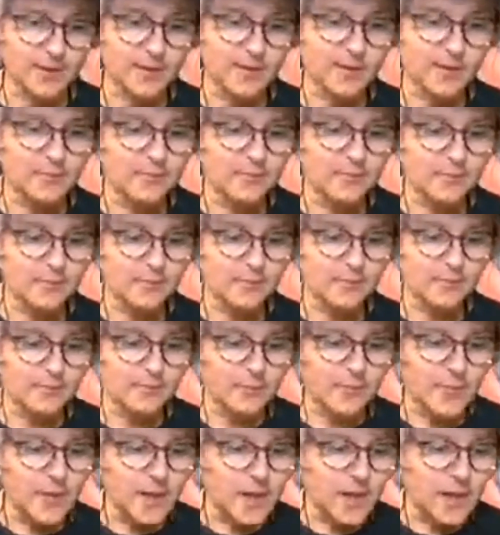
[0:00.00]

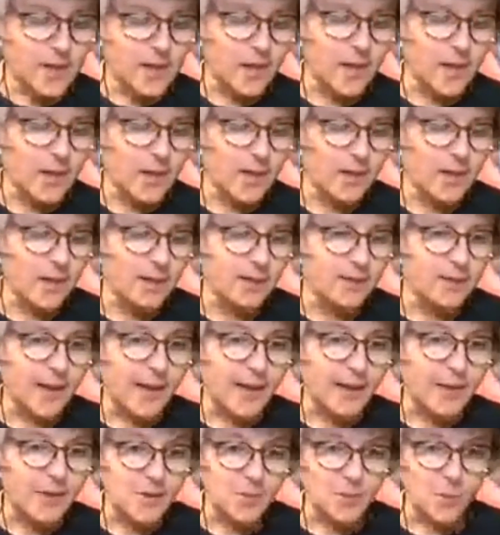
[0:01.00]
And that's
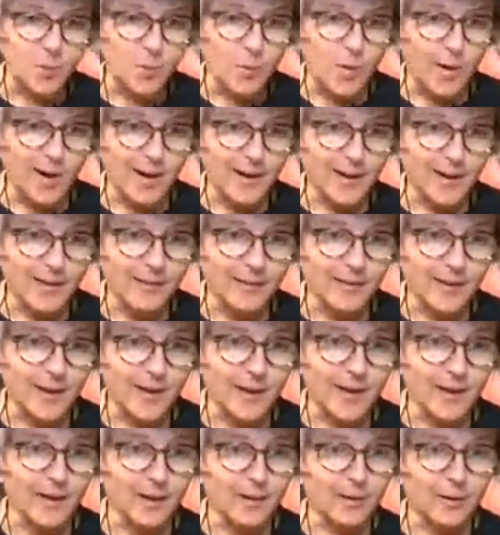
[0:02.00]
why they're
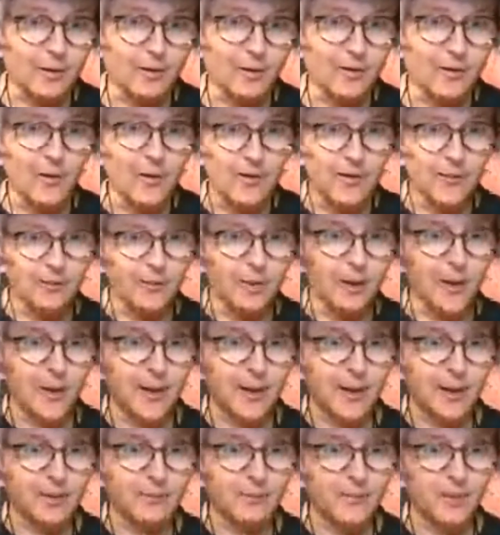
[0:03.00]
paying
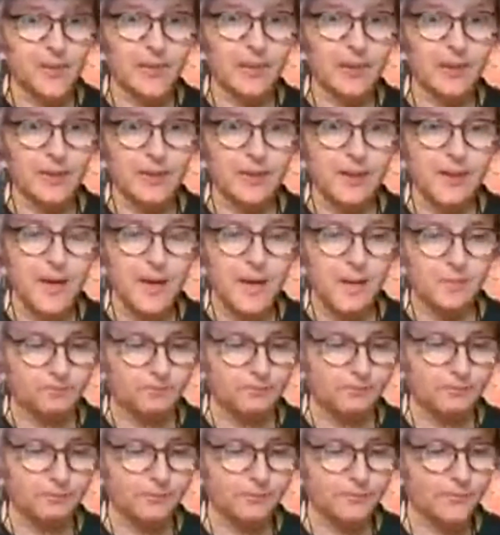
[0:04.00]
me to come.
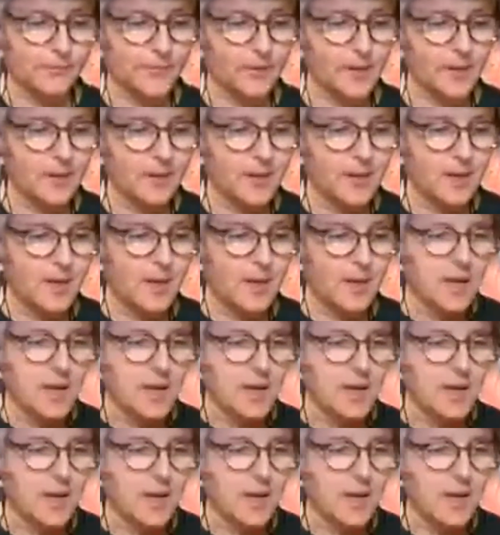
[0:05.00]

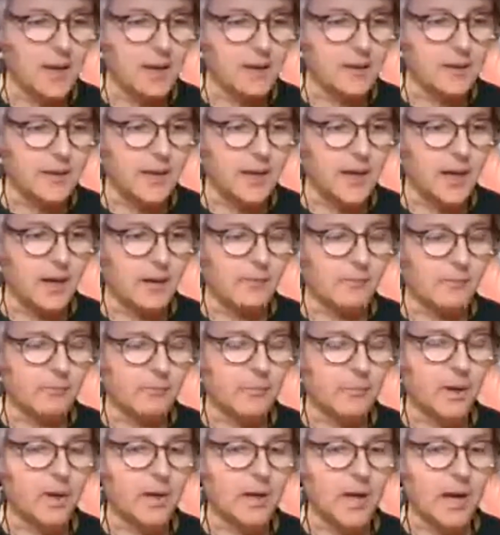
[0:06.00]
And,
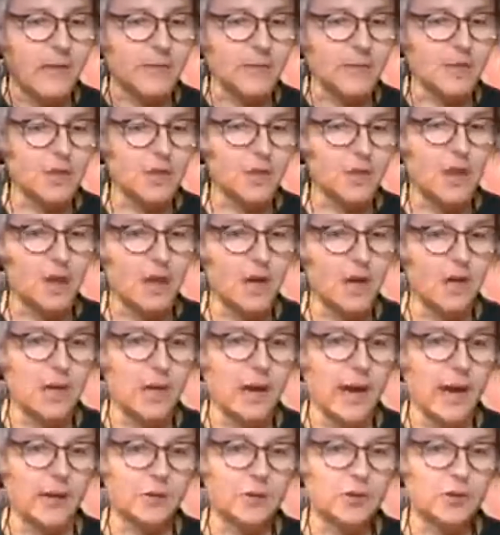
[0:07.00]
but I took on
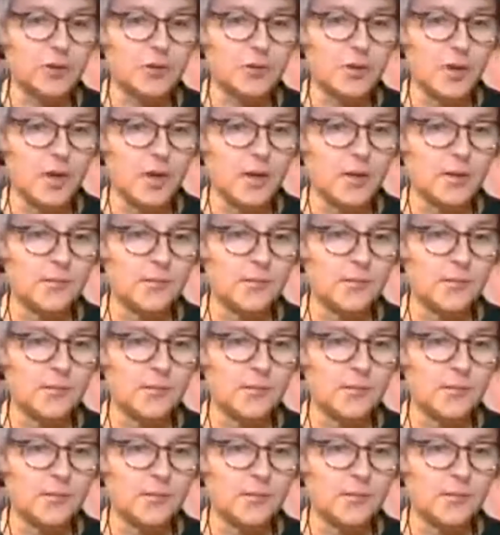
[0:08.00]
extra